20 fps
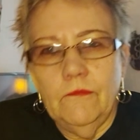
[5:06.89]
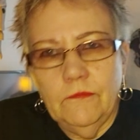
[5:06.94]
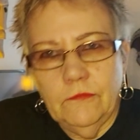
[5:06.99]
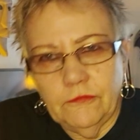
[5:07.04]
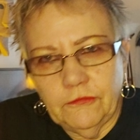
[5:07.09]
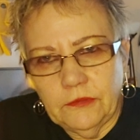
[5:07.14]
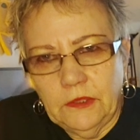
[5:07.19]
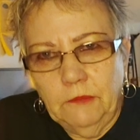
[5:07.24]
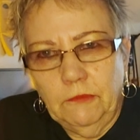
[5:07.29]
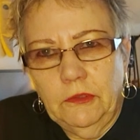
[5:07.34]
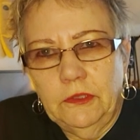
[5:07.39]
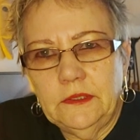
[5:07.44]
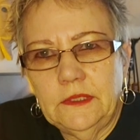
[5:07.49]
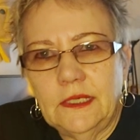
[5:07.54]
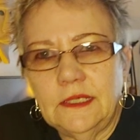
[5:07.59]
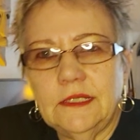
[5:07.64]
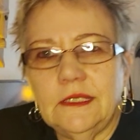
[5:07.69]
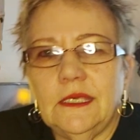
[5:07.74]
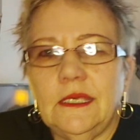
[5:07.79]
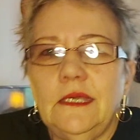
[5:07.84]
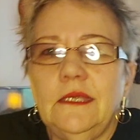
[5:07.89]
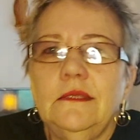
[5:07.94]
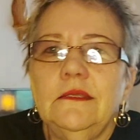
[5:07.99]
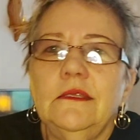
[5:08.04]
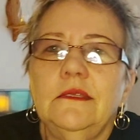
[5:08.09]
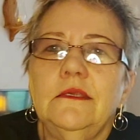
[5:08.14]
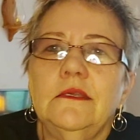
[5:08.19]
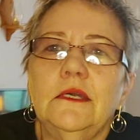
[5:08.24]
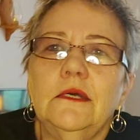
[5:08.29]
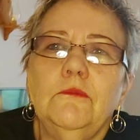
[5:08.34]
Someone that
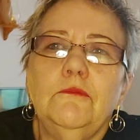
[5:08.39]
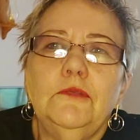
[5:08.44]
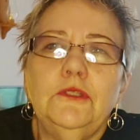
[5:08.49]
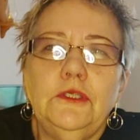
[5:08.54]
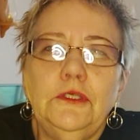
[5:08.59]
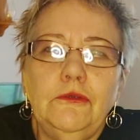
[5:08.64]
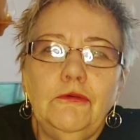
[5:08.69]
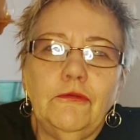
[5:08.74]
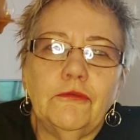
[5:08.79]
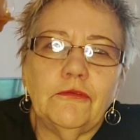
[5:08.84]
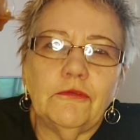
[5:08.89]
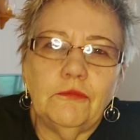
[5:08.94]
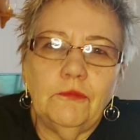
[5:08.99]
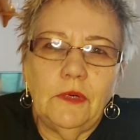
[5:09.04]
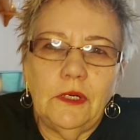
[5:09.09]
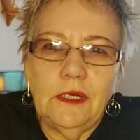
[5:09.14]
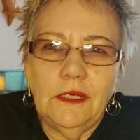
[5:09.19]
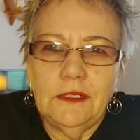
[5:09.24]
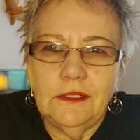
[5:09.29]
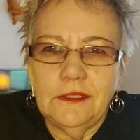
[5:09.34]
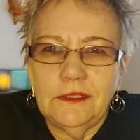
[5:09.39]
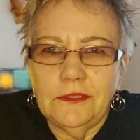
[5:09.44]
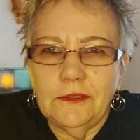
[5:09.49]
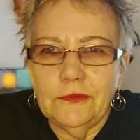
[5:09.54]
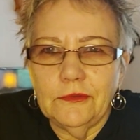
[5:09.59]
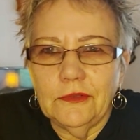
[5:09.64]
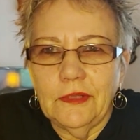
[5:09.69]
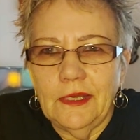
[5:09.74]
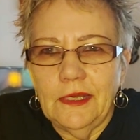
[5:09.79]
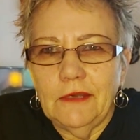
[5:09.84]
can come to you smiling
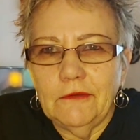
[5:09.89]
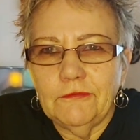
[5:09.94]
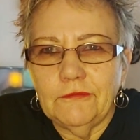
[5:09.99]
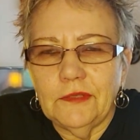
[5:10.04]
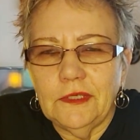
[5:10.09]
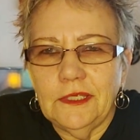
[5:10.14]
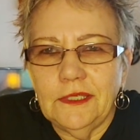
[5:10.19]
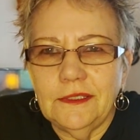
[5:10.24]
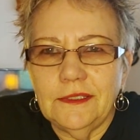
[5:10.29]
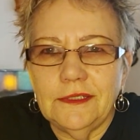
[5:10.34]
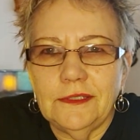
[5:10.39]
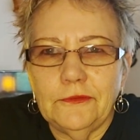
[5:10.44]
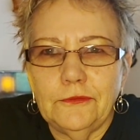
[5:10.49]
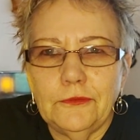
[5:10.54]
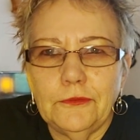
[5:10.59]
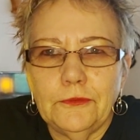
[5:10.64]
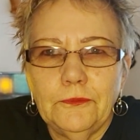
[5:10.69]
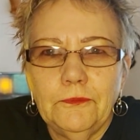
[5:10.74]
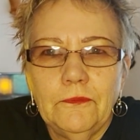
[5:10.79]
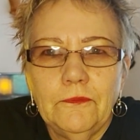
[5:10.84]
and laughing and